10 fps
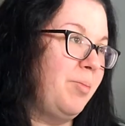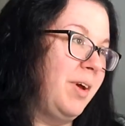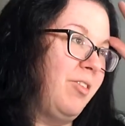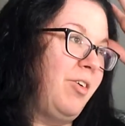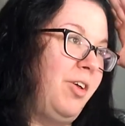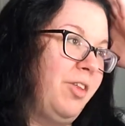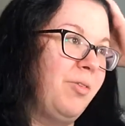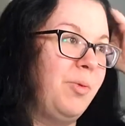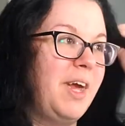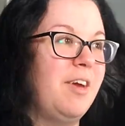because all the
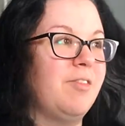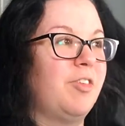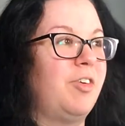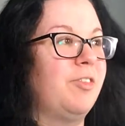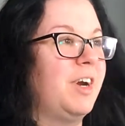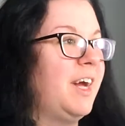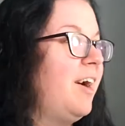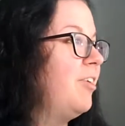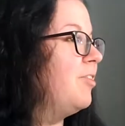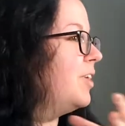wave is already
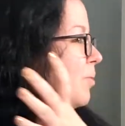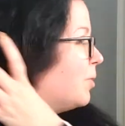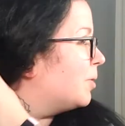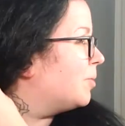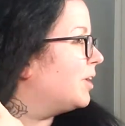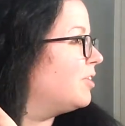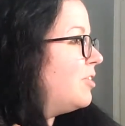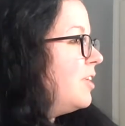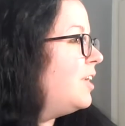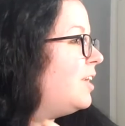out of it pretty much.